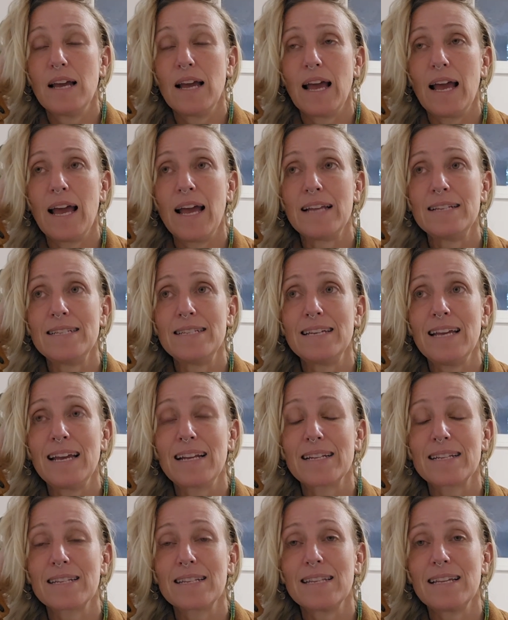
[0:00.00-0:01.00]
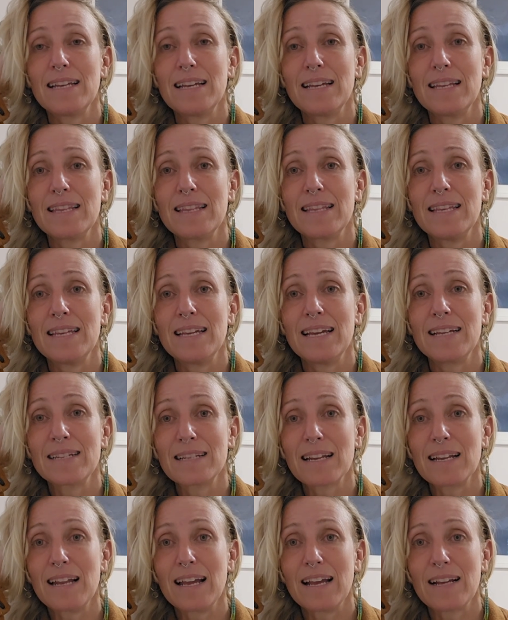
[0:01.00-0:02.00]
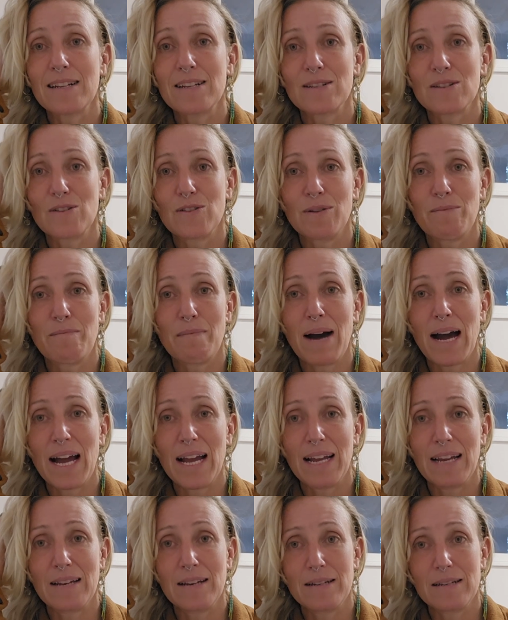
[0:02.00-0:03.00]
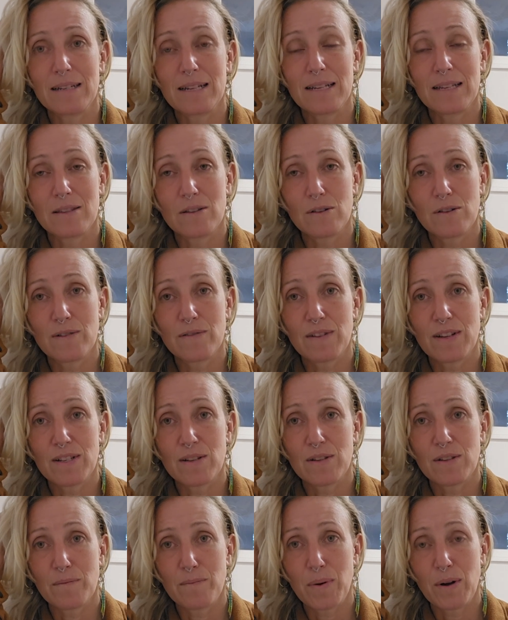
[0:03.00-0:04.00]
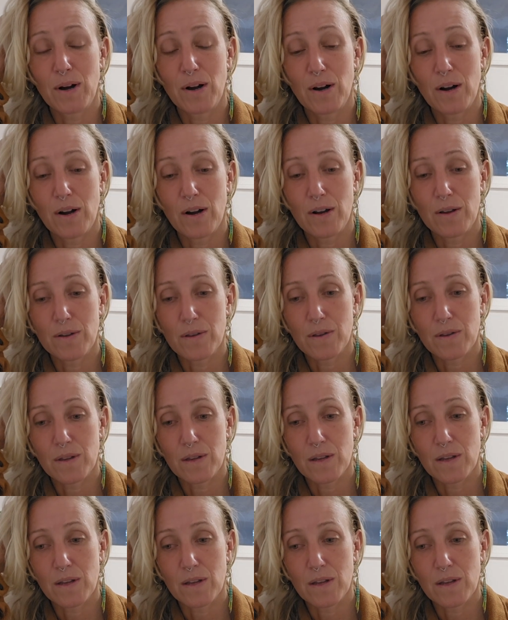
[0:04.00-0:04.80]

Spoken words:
And yet the intellect, so the mind, and those of us on the path